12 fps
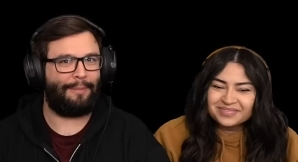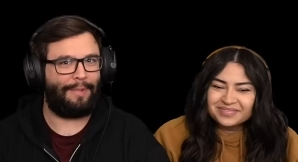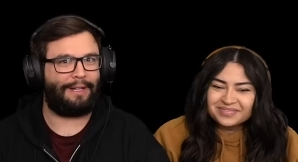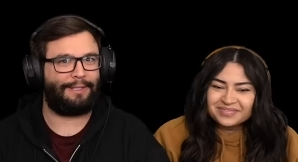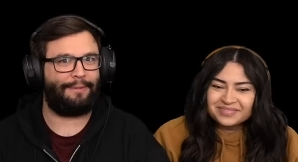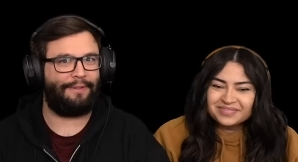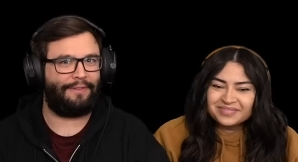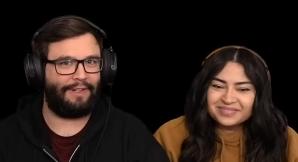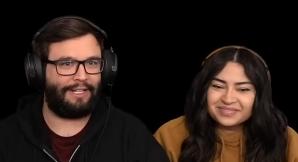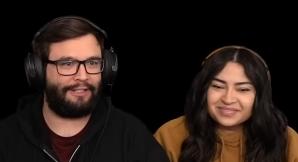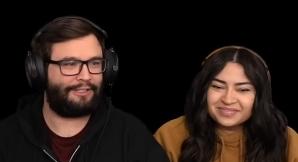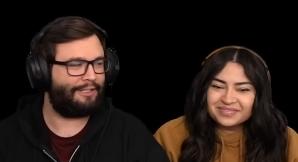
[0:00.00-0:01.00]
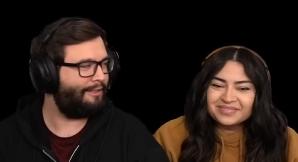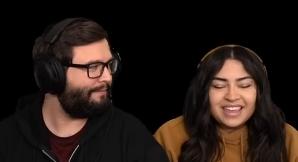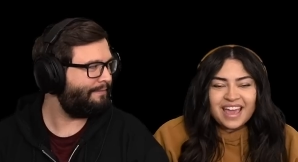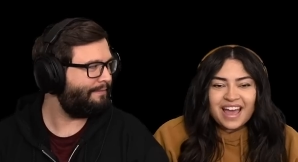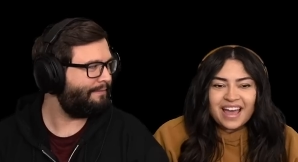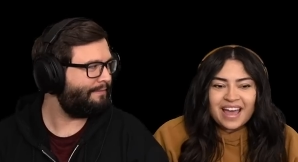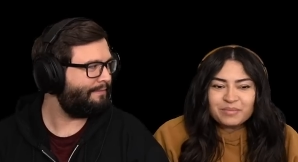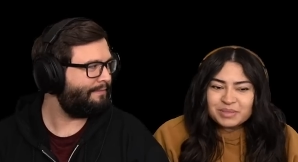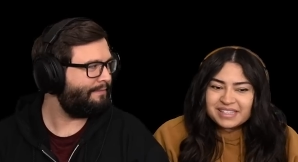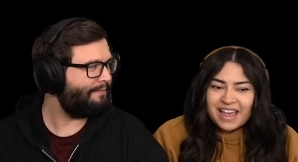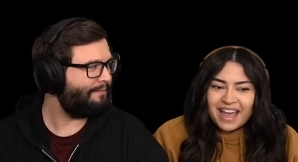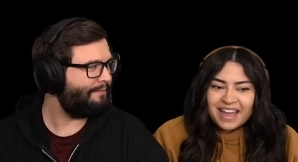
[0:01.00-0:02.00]
Speaker 1: about to be finished.
Speaker 2: Yeah, I'm
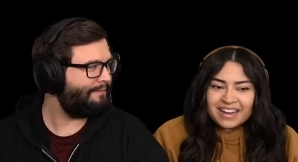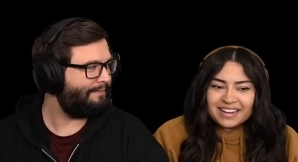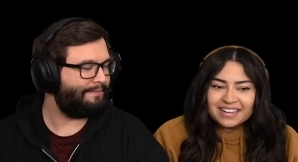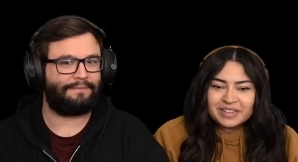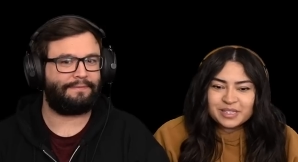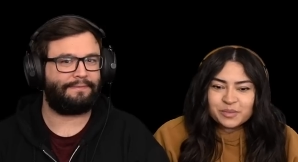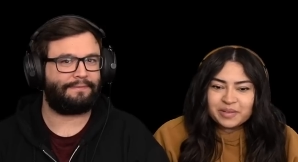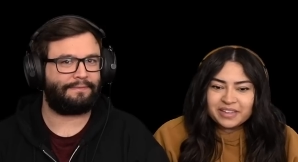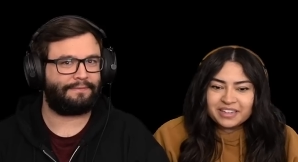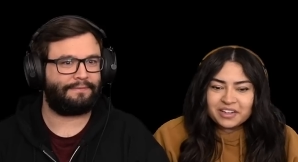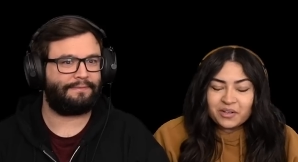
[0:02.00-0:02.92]
sad. It's been, you